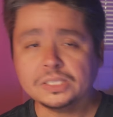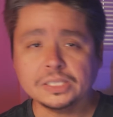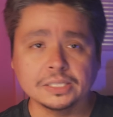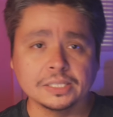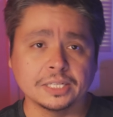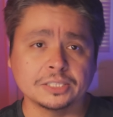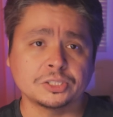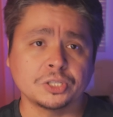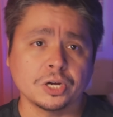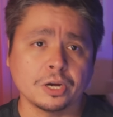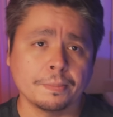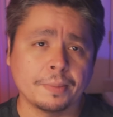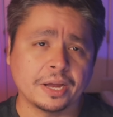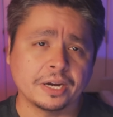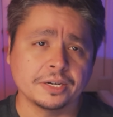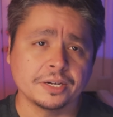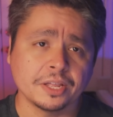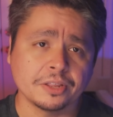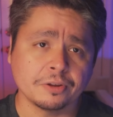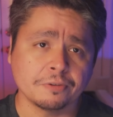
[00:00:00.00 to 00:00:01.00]
Let's talk about
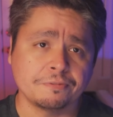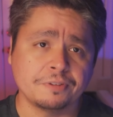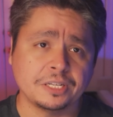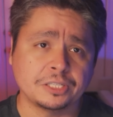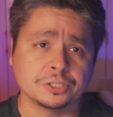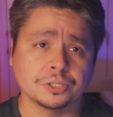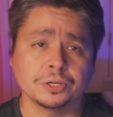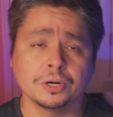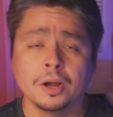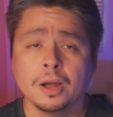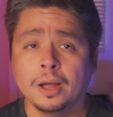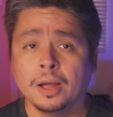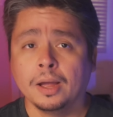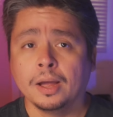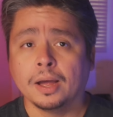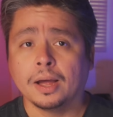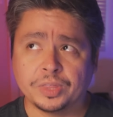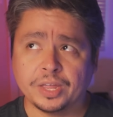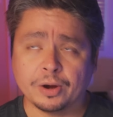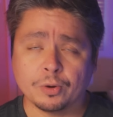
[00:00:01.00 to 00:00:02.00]
another feature.
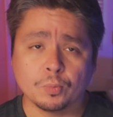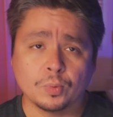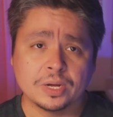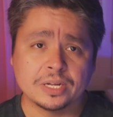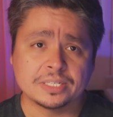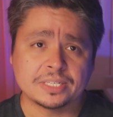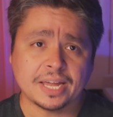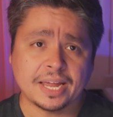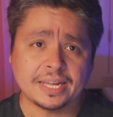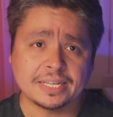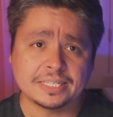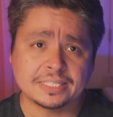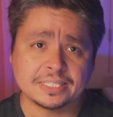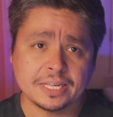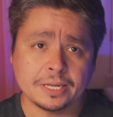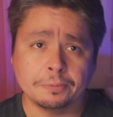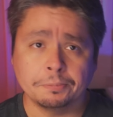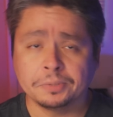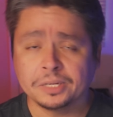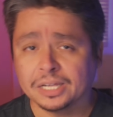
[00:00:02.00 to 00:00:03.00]
There was a
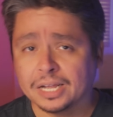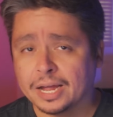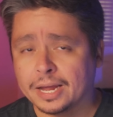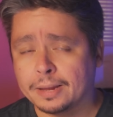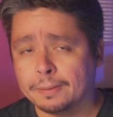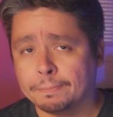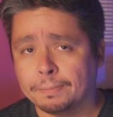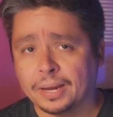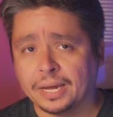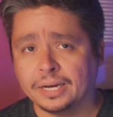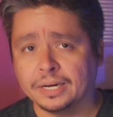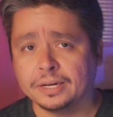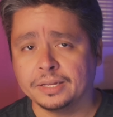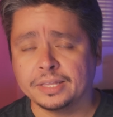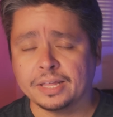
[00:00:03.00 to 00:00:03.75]
Steam client beta